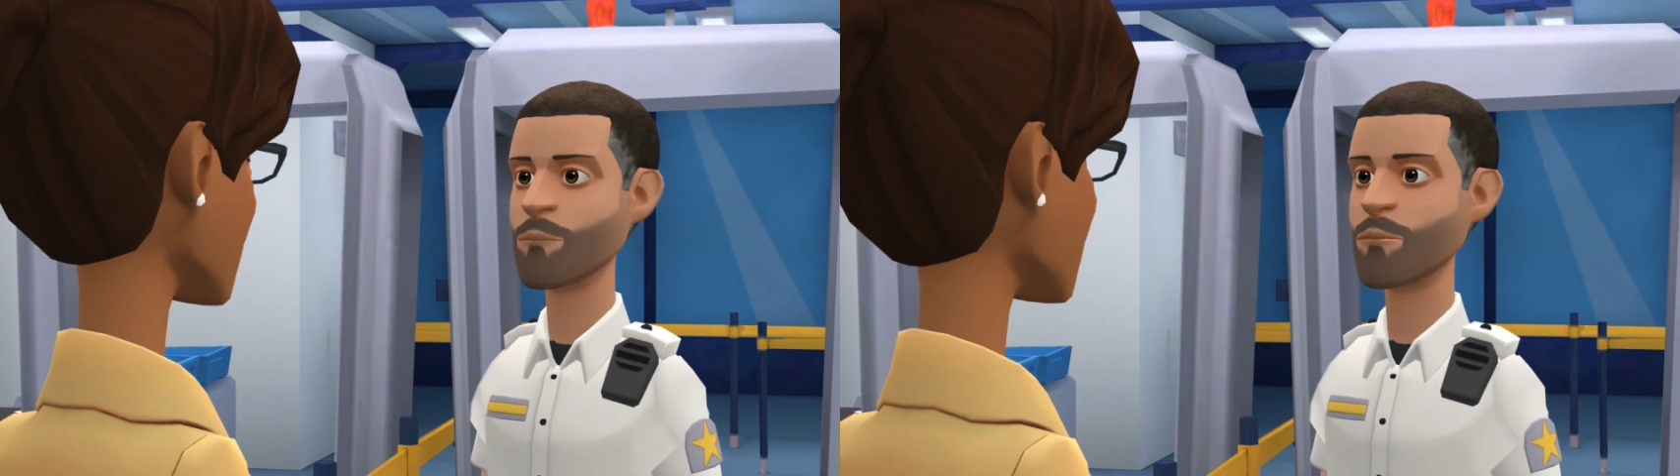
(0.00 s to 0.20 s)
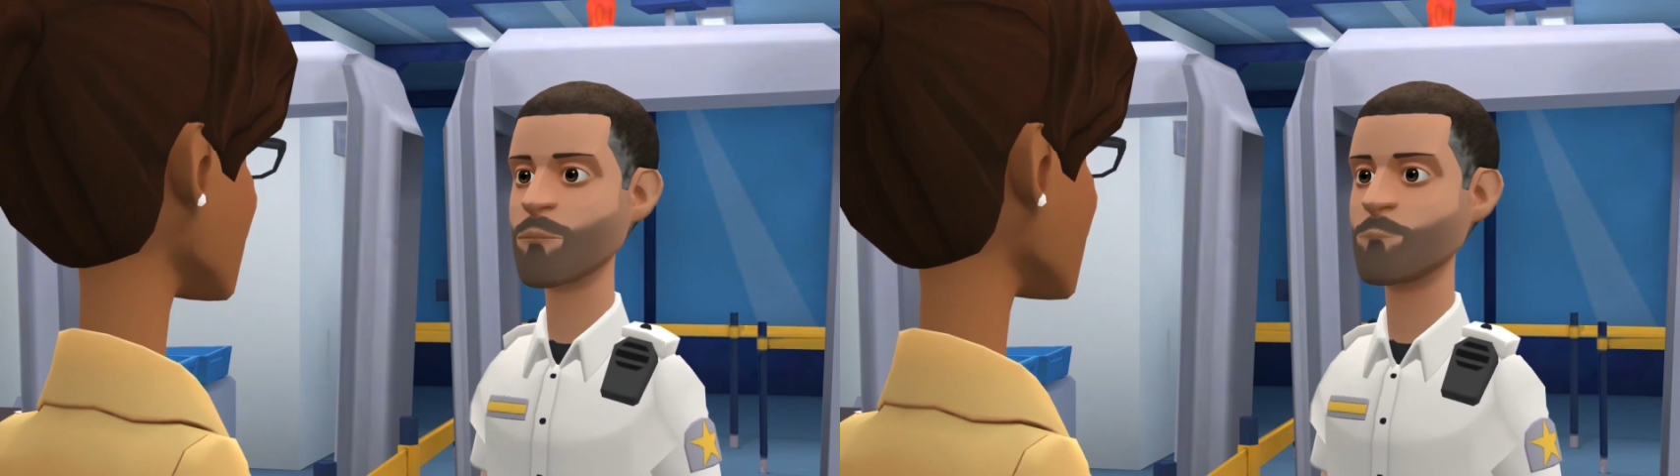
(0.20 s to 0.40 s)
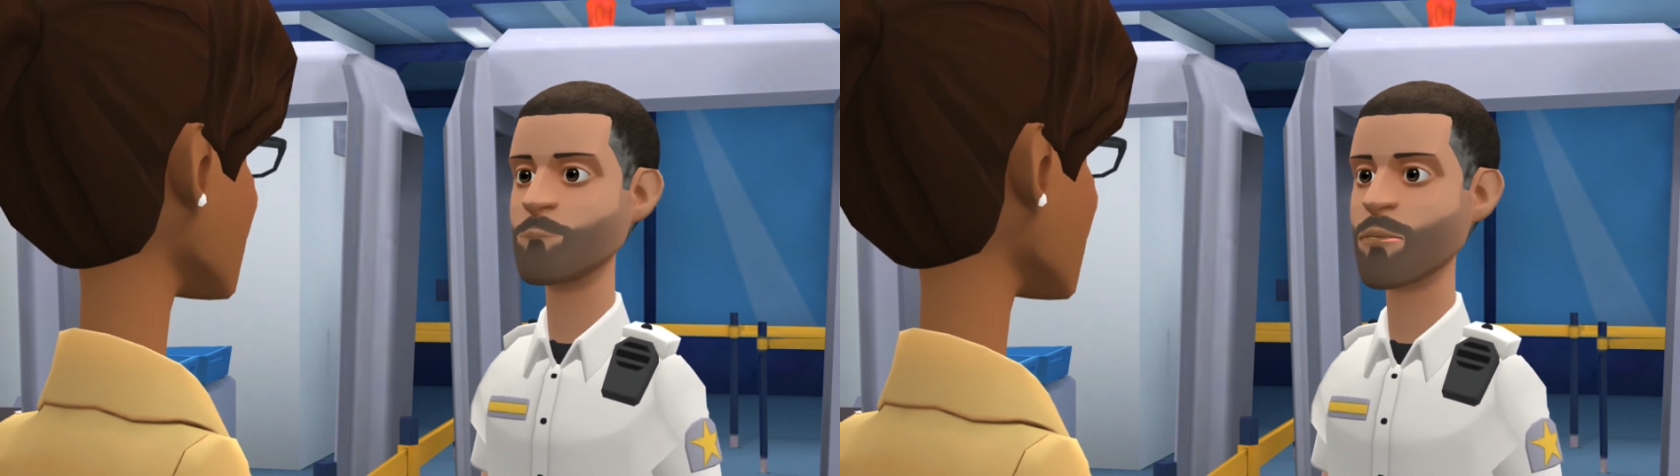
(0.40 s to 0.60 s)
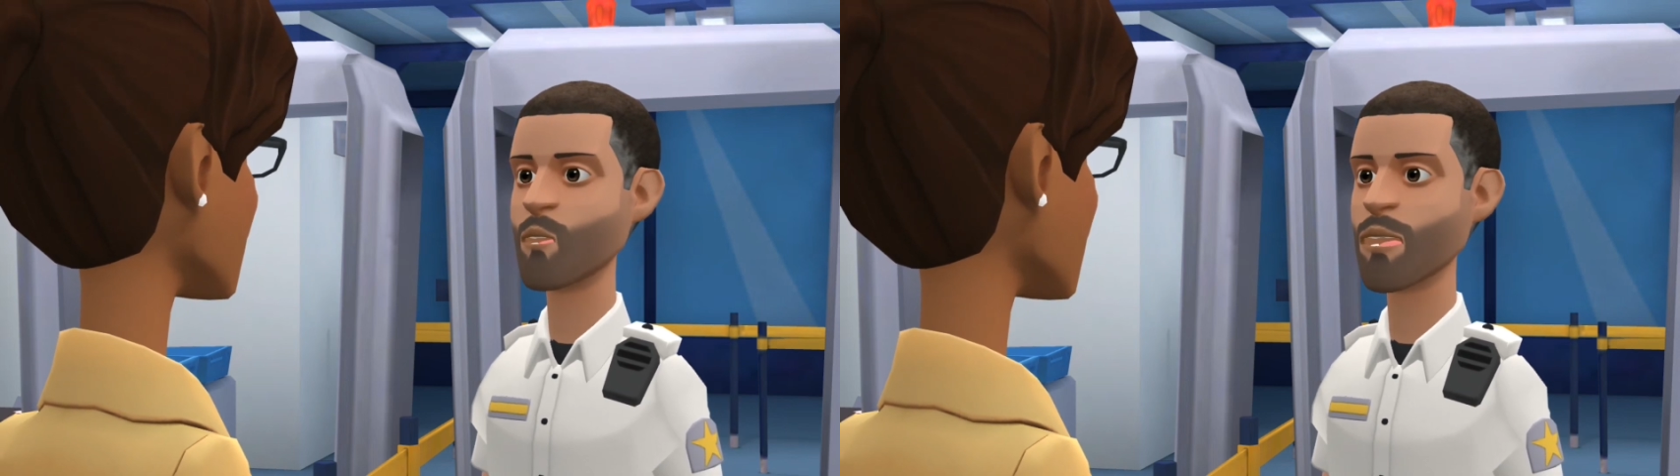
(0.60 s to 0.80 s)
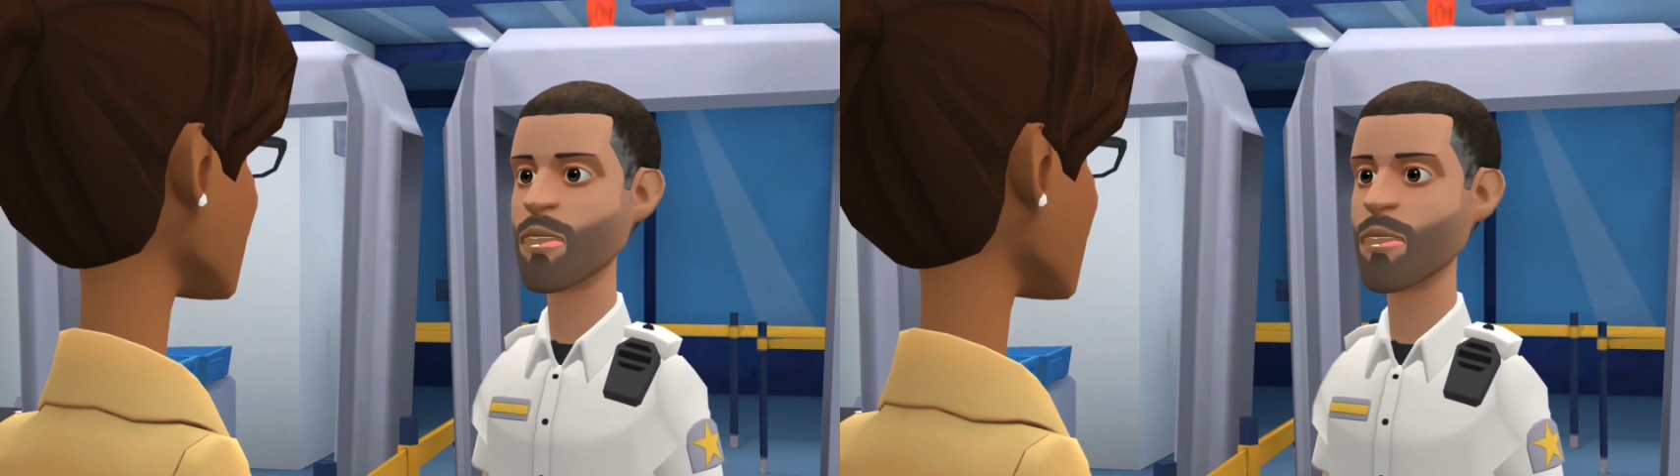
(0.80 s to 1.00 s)
I'm going to need you to
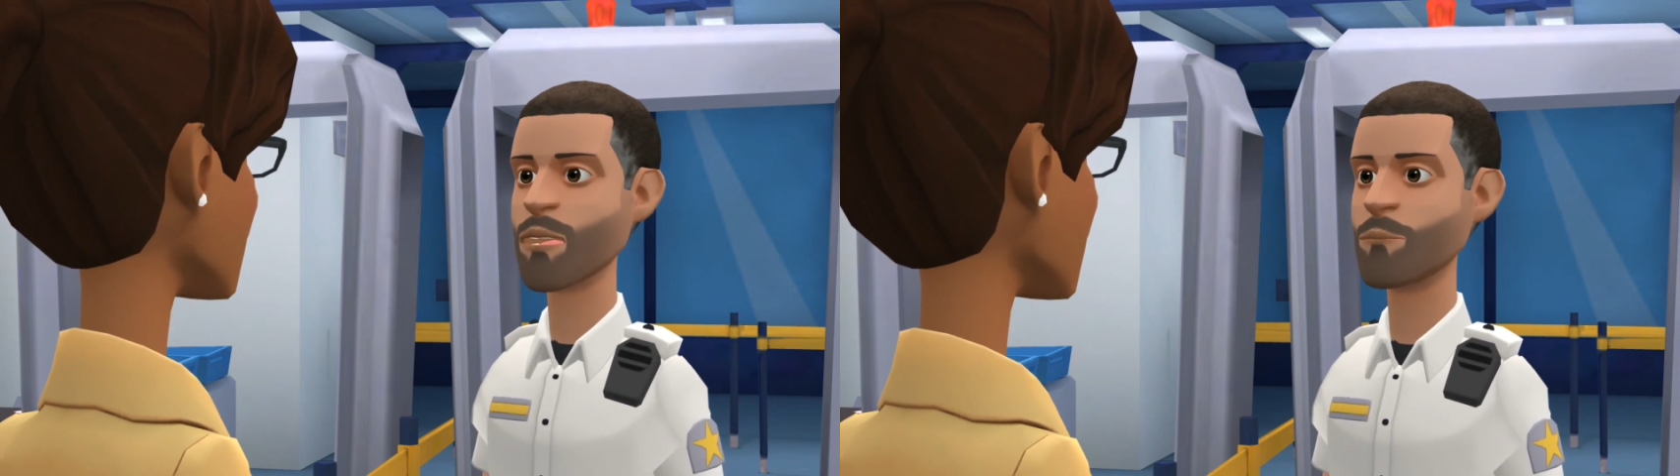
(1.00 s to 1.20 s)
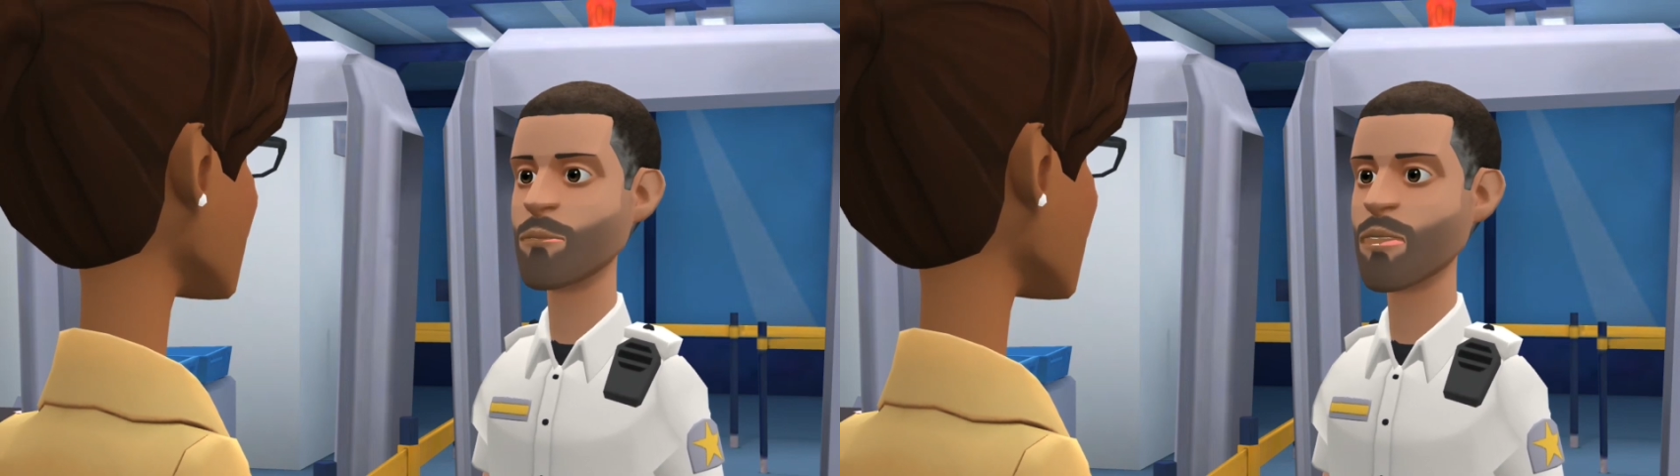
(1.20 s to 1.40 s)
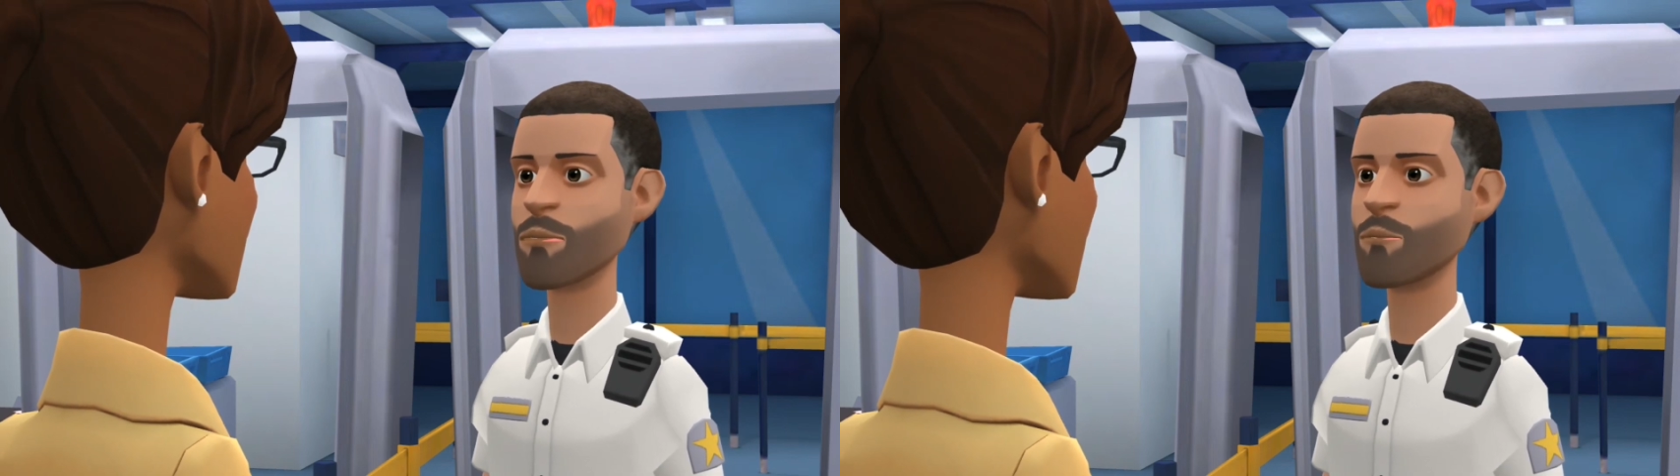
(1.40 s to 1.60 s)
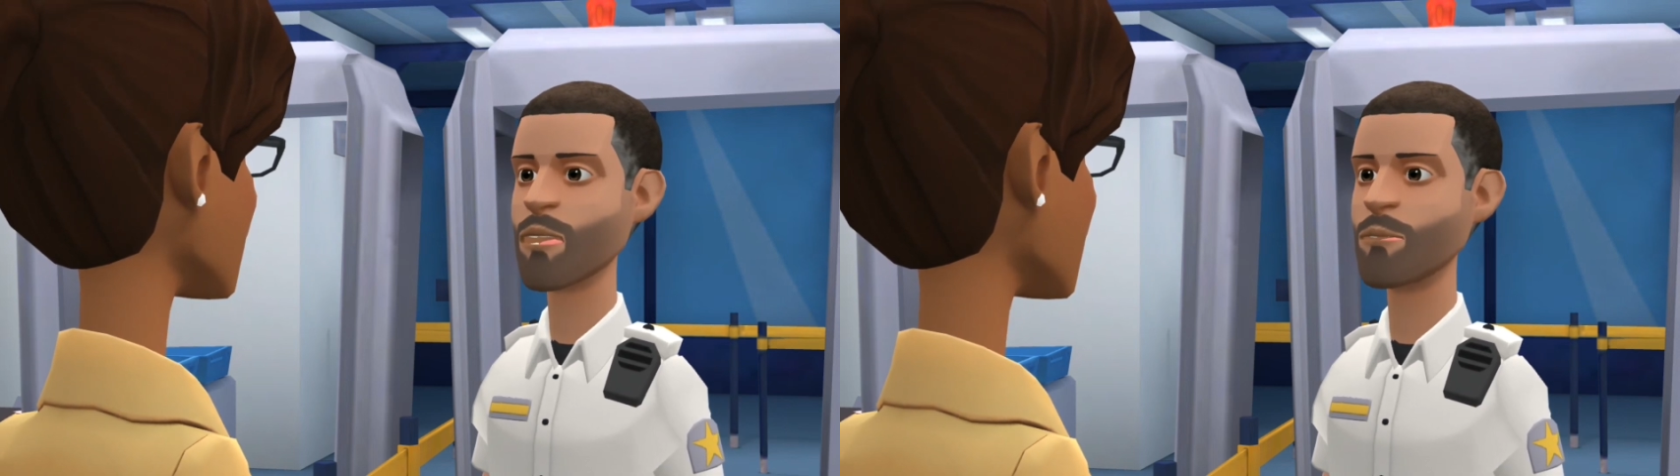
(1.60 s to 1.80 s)
go change your pants, man.